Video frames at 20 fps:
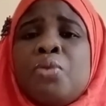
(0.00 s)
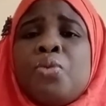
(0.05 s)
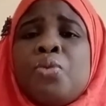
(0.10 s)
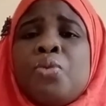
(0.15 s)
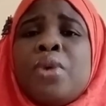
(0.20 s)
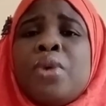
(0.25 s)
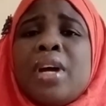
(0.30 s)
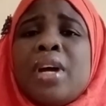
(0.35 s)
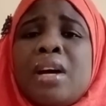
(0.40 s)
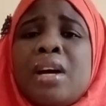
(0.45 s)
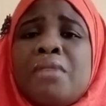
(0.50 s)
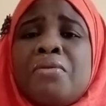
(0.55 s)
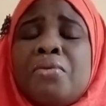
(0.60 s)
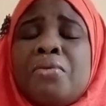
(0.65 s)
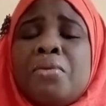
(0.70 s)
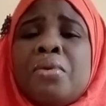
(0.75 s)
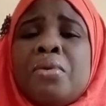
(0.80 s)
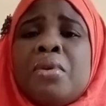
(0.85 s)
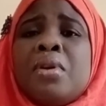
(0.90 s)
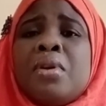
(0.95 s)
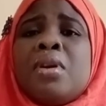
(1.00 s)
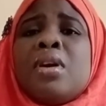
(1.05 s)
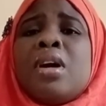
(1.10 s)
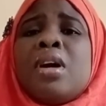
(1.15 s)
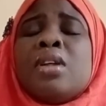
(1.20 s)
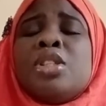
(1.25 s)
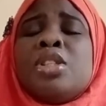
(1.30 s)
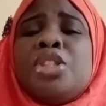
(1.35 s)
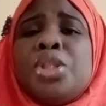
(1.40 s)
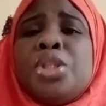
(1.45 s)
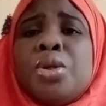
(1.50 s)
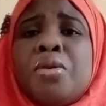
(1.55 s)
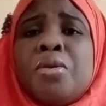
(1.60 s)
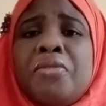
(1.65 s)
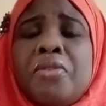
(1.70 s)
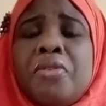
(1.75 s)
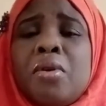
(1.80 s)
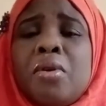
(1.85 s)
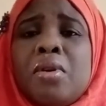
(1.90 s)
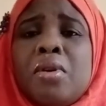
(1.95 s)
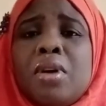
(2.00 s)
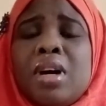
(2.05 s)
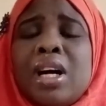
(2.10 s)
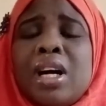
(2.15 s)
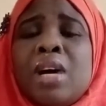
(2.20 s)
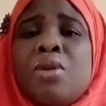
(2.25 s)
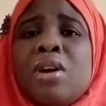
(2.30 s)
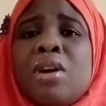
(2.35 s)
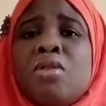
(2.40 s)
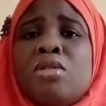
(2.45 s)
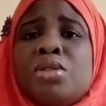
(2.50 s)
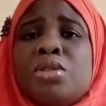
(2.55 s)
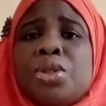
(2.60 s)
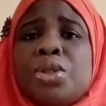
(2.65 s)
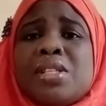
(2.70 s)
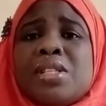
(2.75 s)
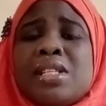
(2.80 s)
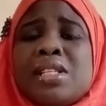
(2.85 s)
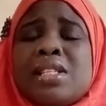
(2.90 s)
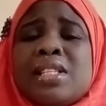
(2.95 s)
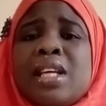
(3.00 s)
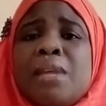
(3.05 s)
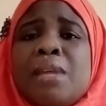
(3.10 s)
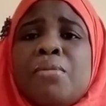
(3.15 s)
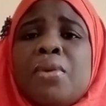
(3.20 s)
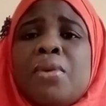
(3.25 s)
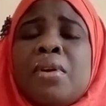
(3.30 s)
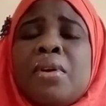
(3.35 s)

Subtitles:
We have Geofor aquaculture system